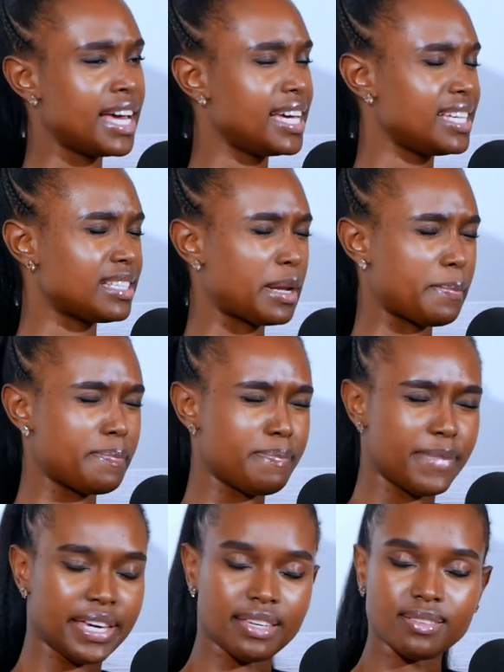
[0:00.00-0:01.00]
He's an
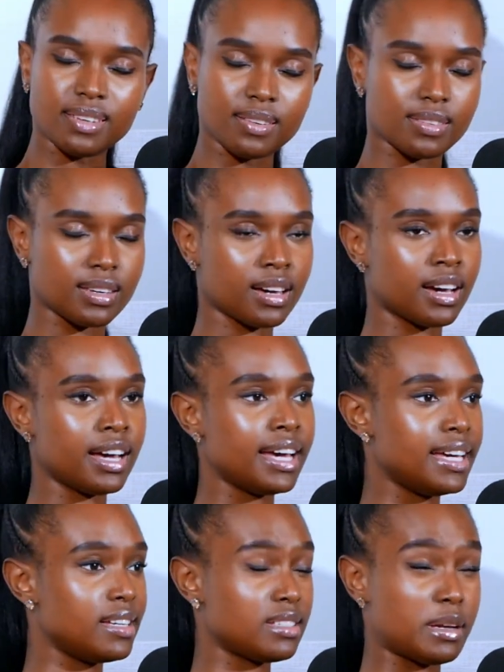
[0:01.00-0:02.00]
amazing singer.
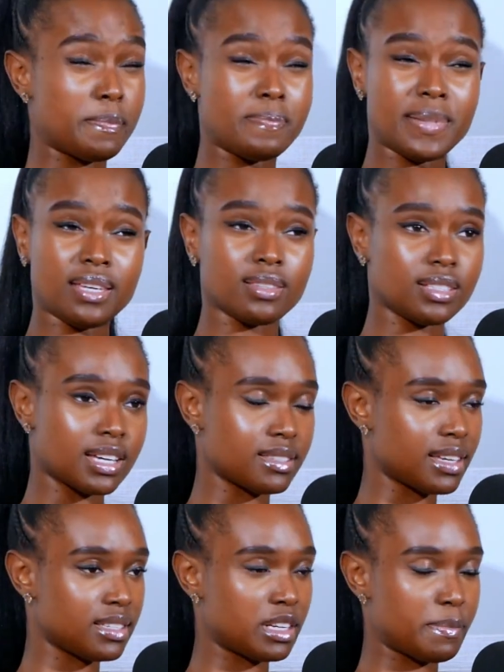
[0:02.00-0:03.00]
He's an amazing dancer.
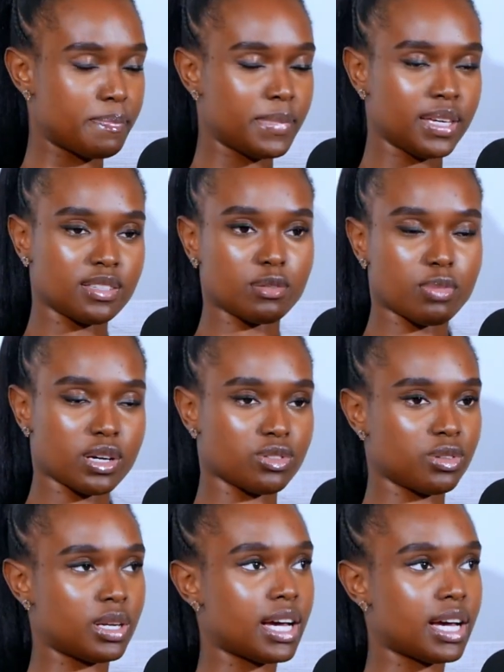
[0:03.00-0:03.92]
He's an amazing person.